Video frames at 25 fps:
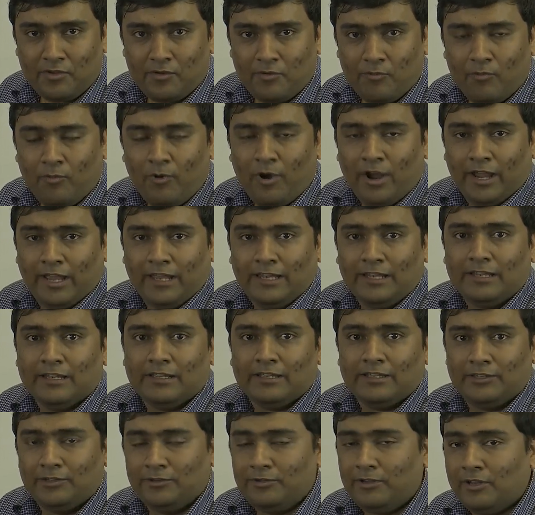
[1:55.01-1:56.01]
while
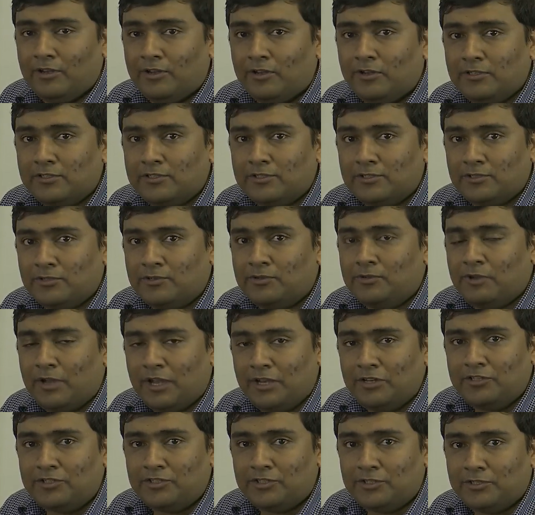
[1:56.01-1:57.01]
you can also
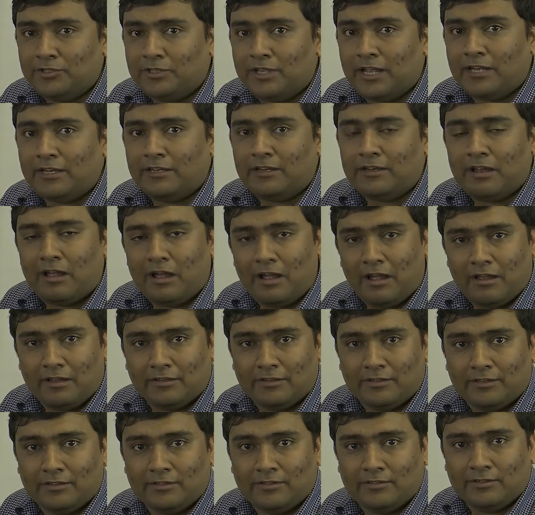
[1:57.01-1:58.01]
ensure that
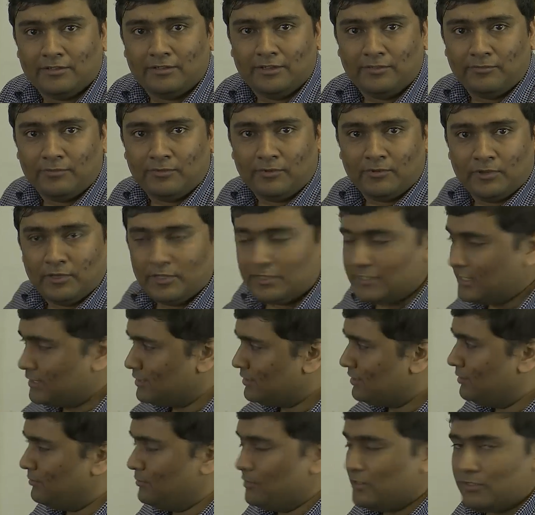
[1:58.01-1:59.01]
the
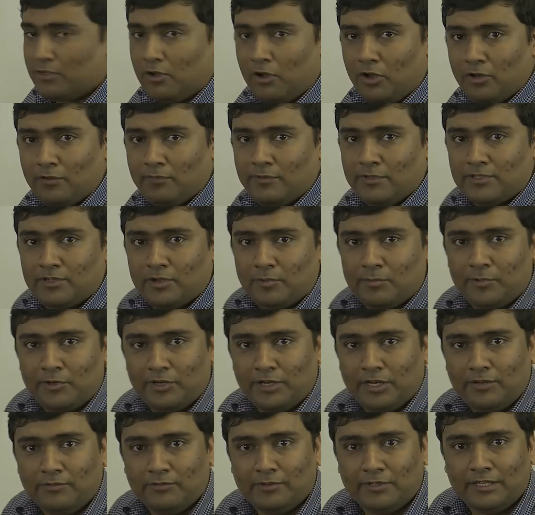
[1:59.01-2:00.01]
system is always
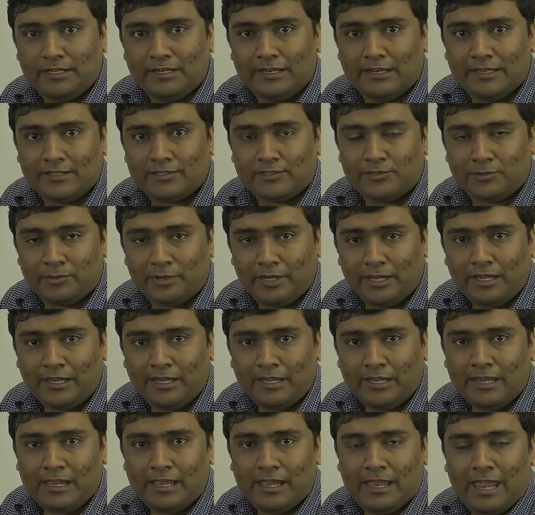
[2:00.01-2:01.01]
operating within SOA
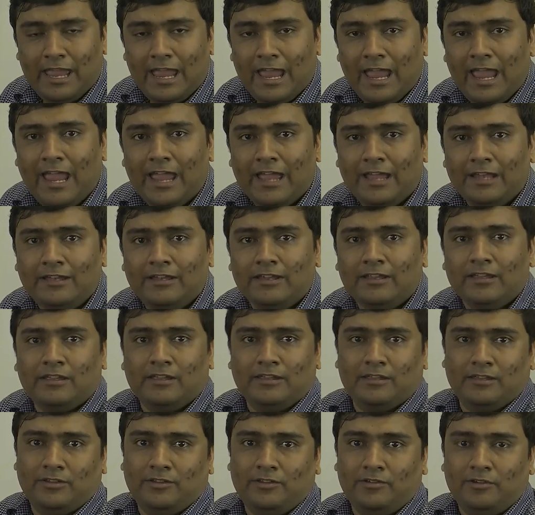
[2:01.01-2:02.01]
and
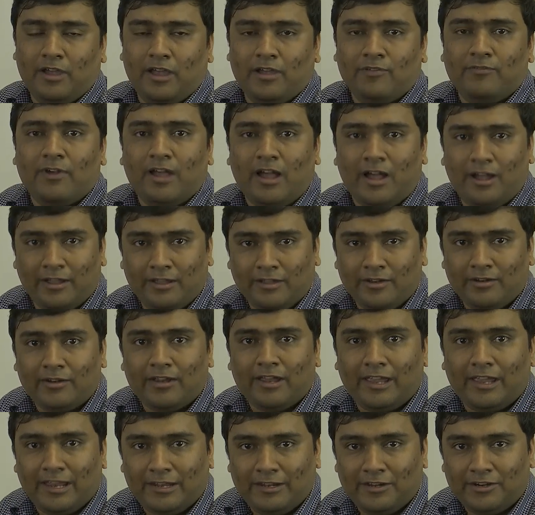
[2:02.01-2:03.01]
you have higher
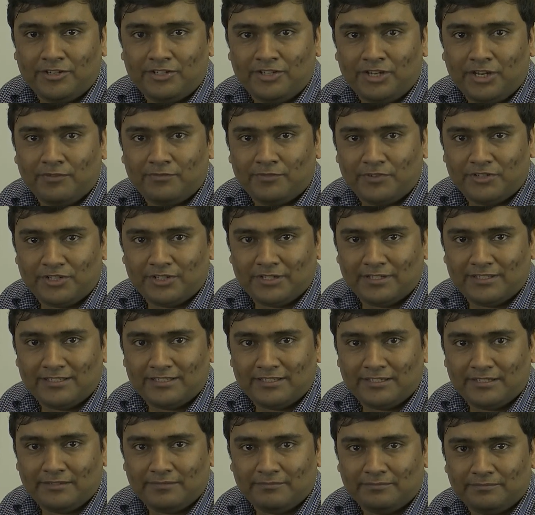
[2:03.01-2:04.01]
energy
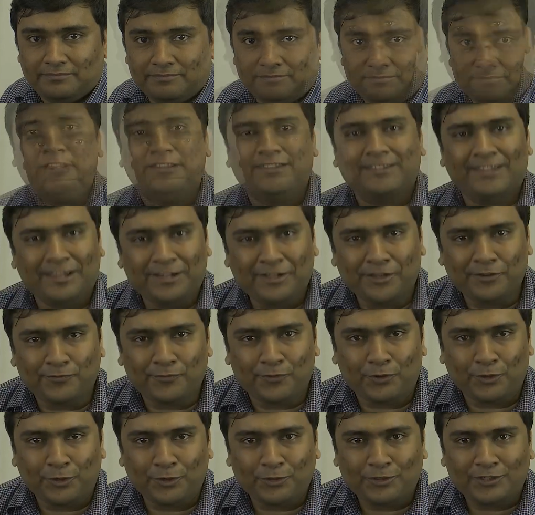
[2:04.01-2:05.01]
efficiency. Thank you
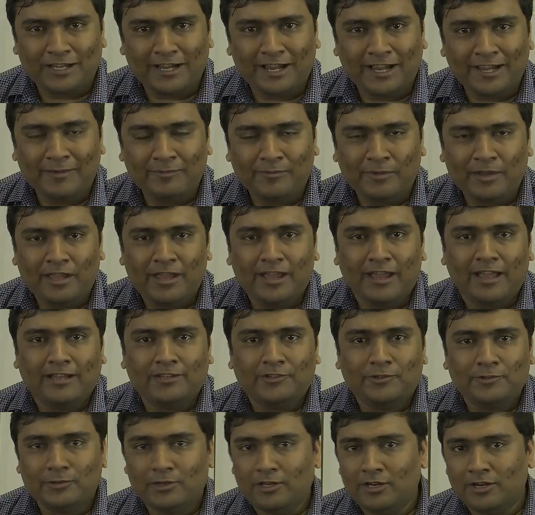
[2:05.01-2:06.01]
for your time,
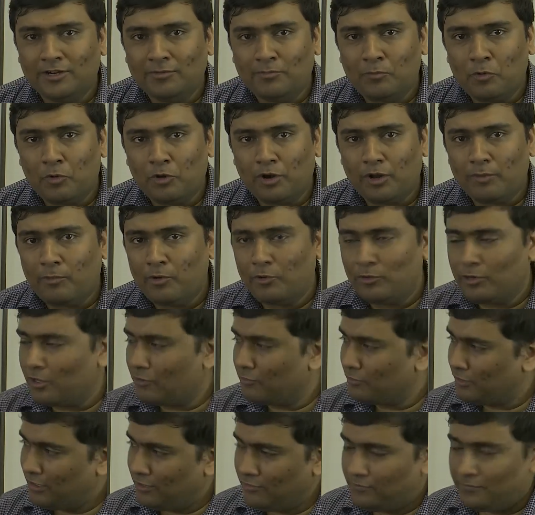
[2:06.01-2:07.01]
and to learn more about
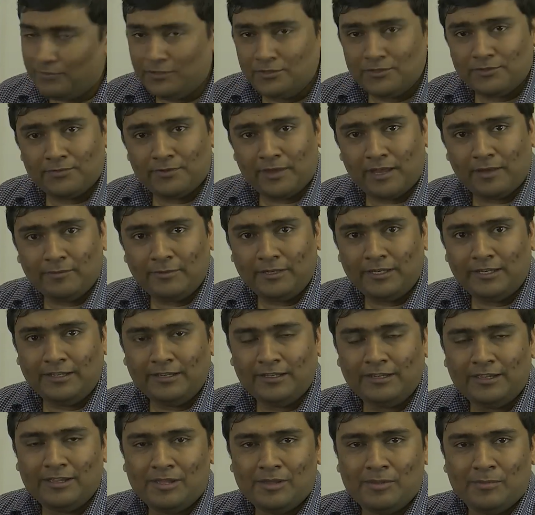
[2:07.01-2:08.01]
our eFuse family,
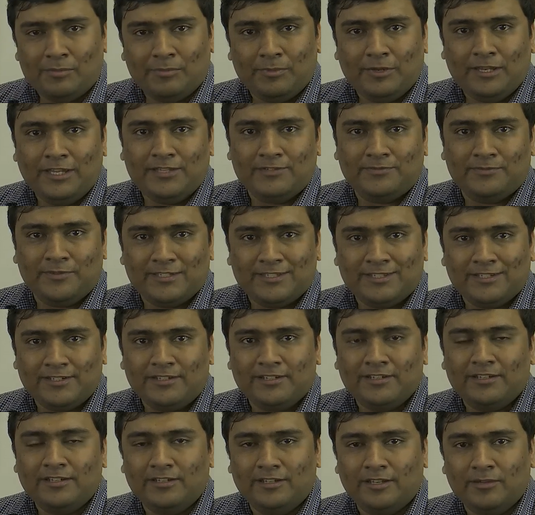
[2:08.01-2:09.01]
please
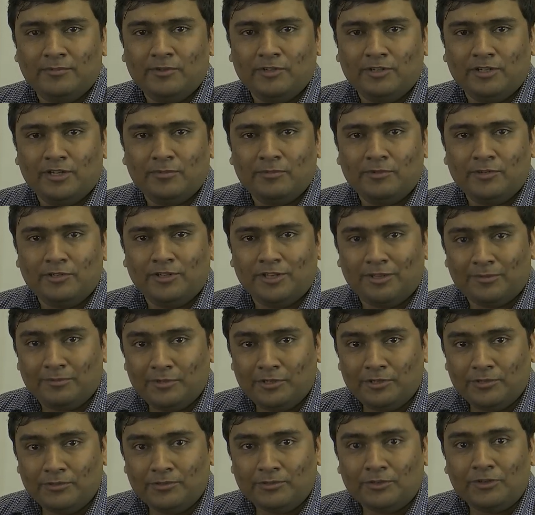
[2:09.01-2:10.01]
visit
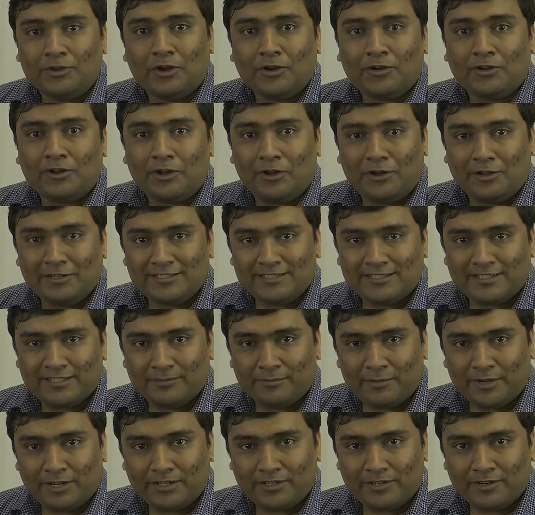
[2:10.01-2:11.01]

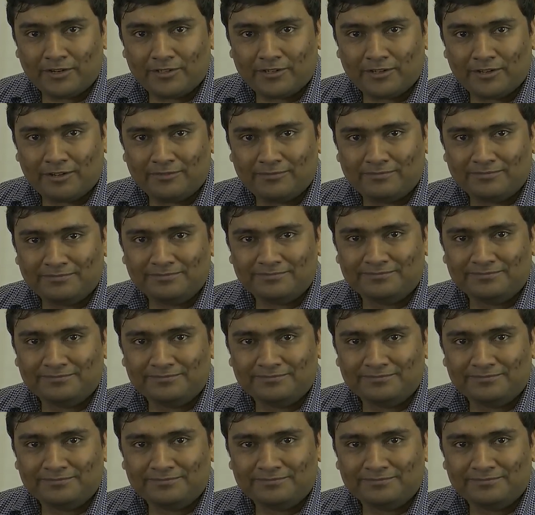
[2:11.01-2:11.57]
www.onsemi.com.